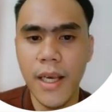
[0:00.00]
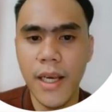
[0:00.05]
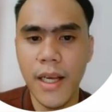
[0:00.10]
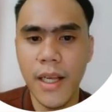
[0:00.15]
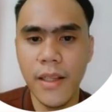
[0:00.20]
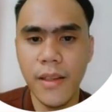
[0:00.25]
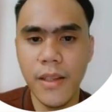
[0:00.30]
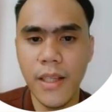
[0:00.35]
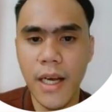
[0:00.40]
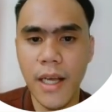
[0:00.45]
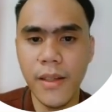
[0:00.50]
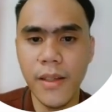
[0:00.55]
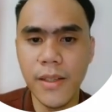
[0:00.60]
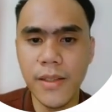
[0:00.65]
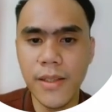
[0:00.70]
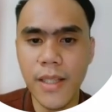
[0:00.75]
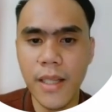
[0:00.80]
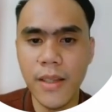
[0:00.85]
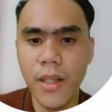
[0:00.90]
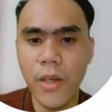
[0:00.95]
And
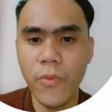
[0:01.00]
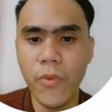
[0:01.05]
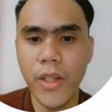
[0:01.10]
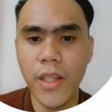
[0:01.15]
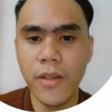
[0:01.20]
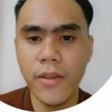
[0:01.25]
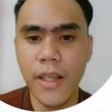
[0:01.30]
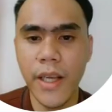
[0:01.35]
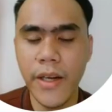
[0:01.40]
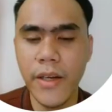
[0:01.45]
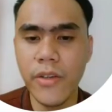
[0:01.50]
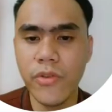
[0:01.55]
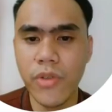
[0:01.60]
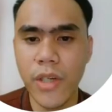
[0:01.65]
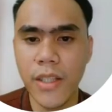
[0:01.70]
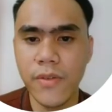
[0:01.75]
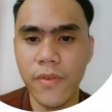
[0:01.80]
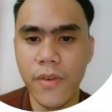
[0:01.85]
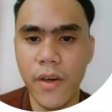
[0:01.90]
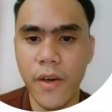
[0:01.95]
understanding without any
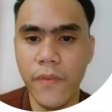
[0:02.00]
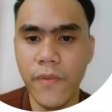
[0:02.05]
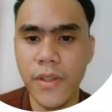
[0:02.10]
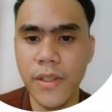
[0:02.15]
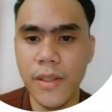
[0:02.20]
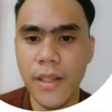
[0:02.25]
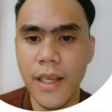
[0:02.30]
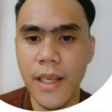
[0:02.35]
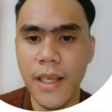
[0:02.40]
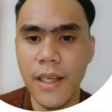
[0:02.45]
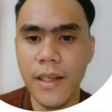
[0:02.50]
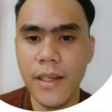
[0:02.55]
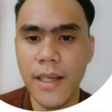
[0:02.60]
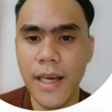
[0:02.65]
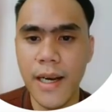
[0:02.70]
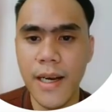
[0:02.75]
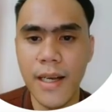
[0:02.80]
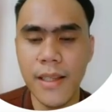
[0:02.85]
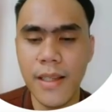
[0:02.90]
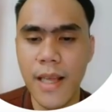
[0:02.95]
transfer obviously
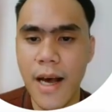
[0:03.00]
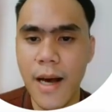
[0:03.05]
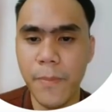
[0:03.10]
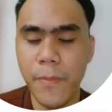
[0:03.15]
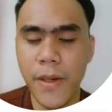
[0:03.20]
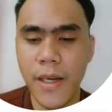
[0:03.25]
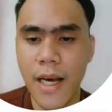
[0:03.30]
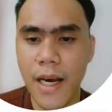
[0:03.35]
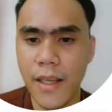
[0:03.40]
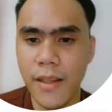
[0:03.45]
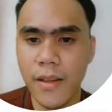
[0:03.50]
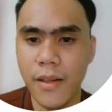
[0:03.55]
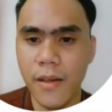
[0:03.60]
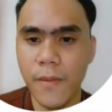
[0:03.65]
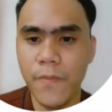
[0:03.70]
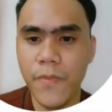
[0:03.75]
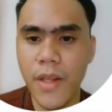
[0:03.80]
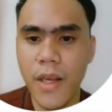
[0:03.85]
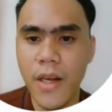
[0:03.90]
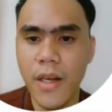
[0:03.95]
cannot happen either.